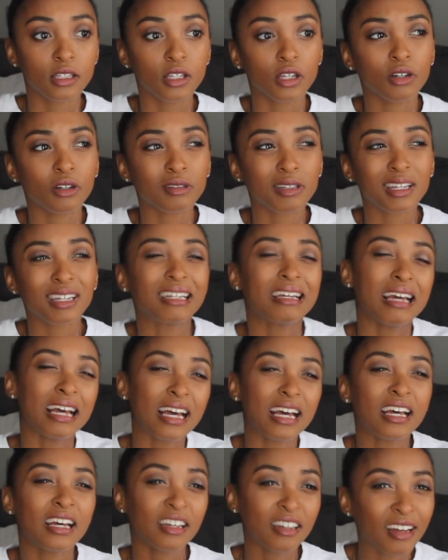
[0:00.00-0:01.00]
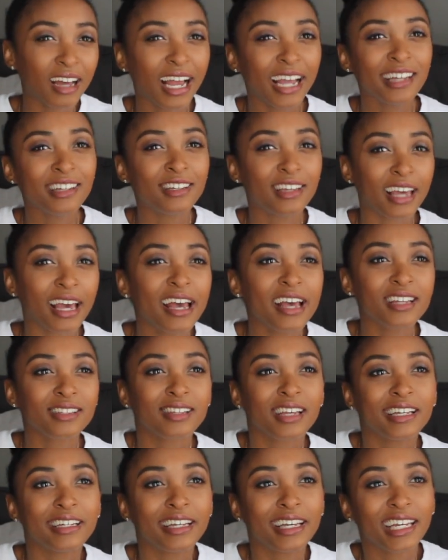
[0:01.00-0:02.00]
So I was like, I
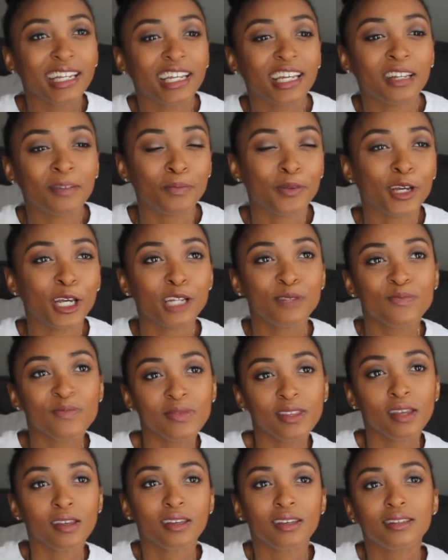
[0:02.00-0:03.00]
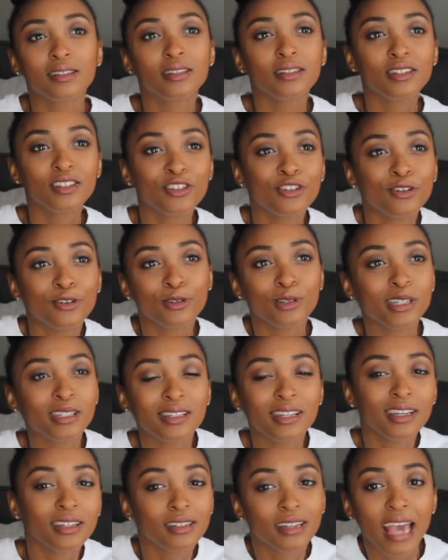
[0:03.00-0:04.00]
guess I get it, but still,
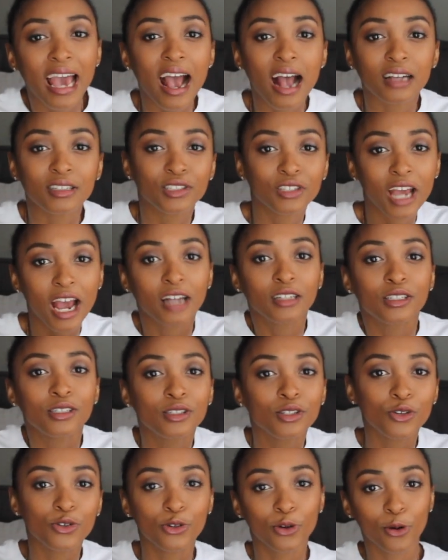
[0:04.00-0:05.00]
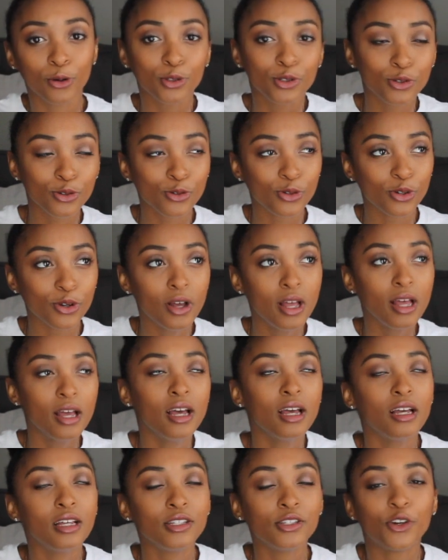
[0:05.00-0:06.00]
it's like cash. Cash is so old school.
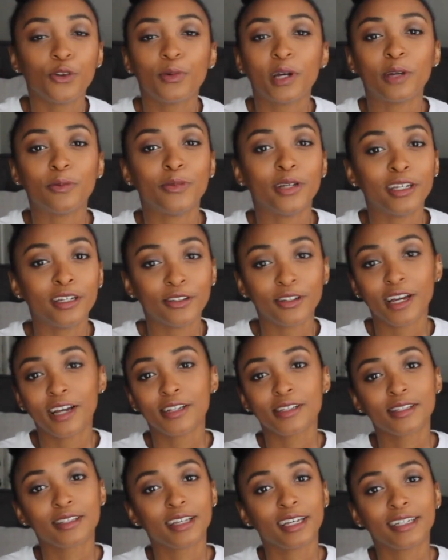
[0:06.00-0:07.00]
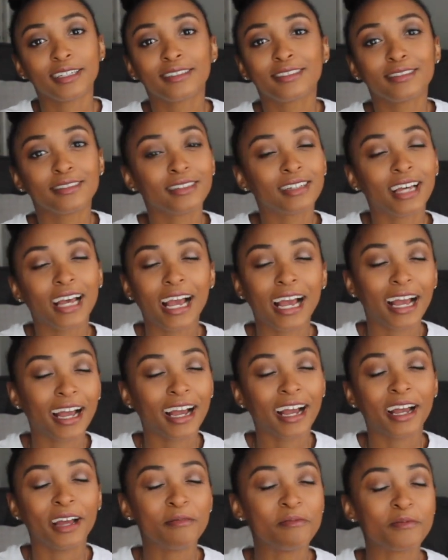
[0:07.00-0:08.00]
Don't mind me, you guys. Like,
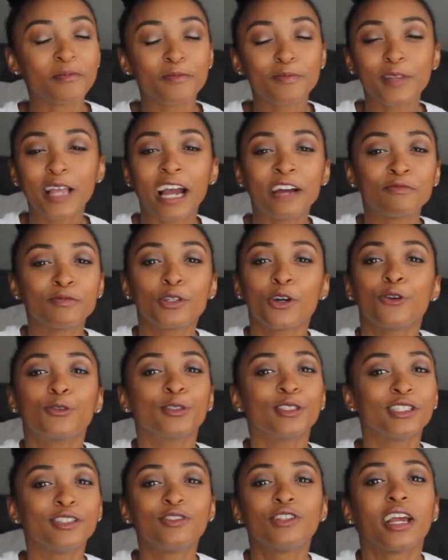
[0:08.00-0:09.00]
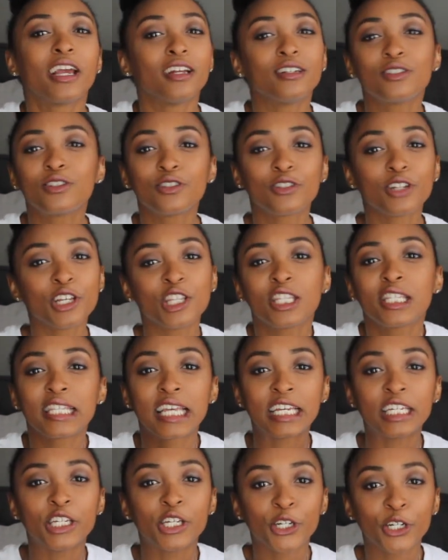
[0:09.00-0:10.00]
I've totally changed. It's
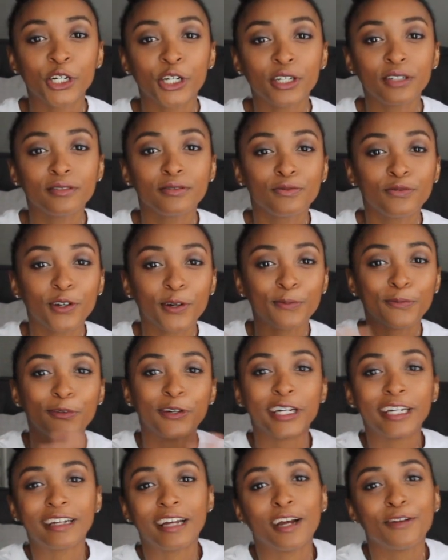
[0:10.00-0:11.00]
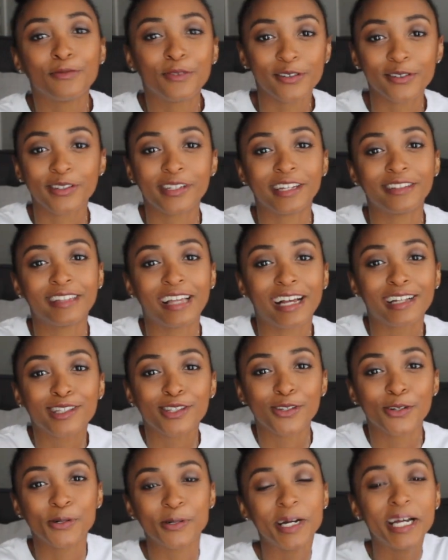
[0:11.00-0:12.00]
a year from when I first said that,
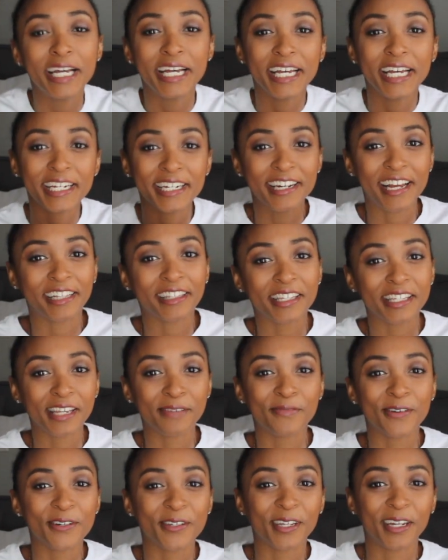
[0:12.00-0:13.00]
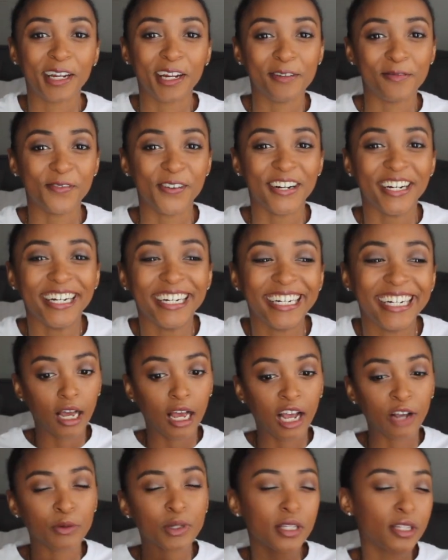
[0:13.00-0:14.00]
so not the same person anymore.
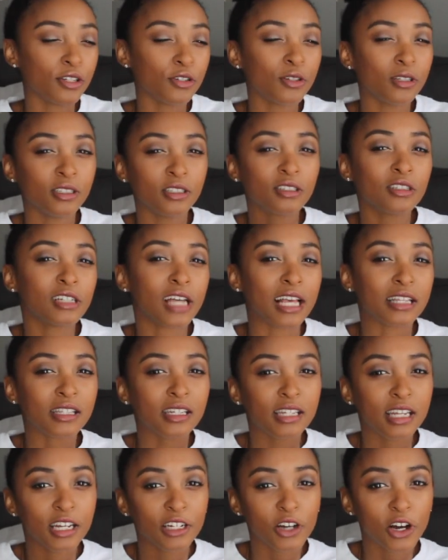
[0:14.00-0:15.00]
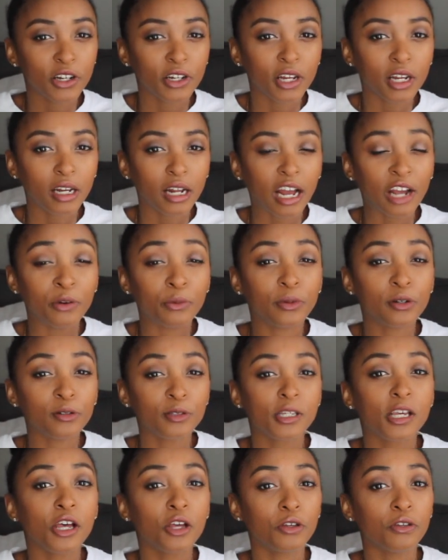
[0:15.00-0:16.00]
I was still a little hesitant on it. I
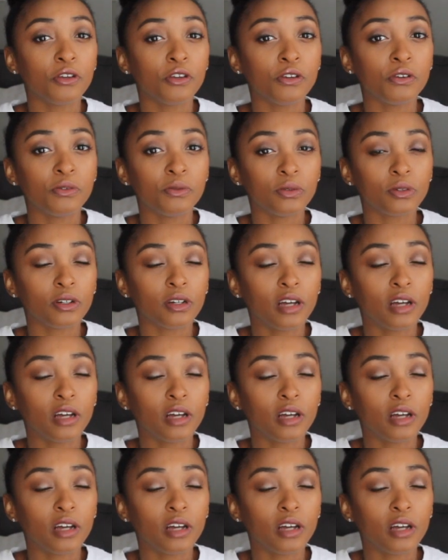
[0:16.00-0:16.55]
will tell you,